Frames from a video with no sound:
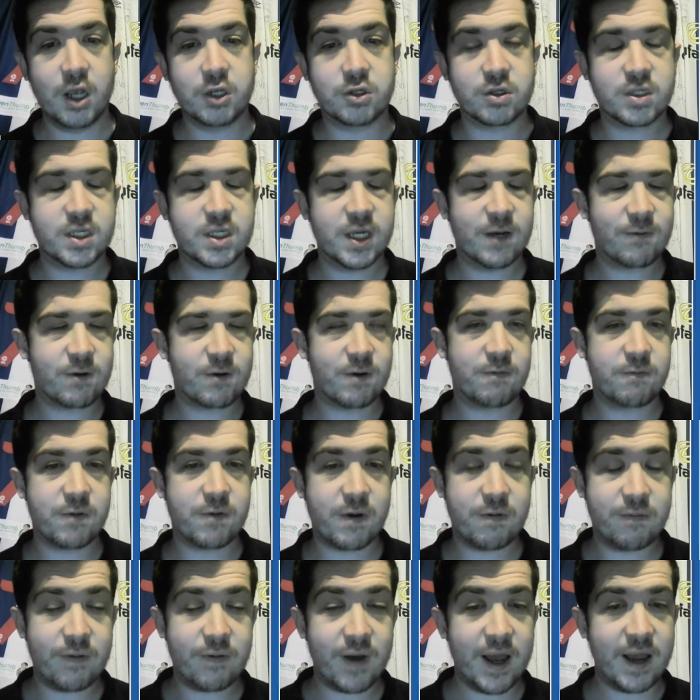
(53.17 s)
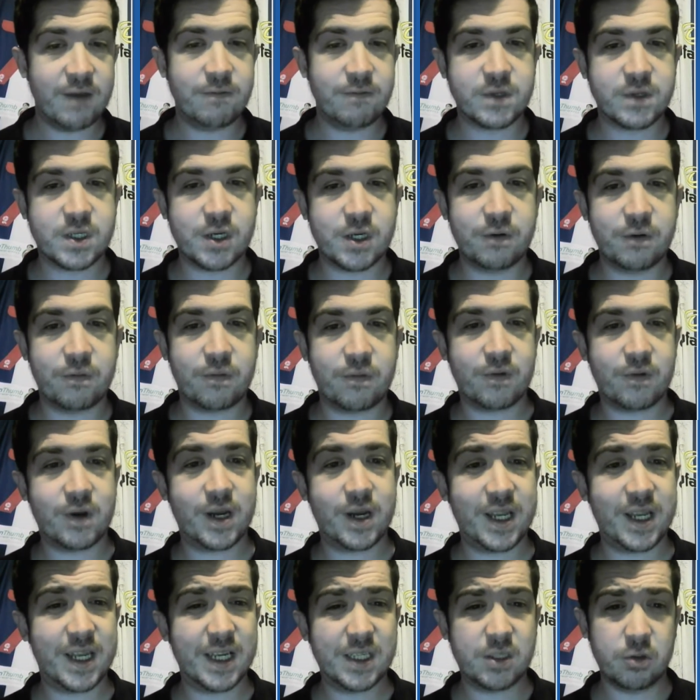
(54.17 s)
as you see, I've gone for a 5-2-3.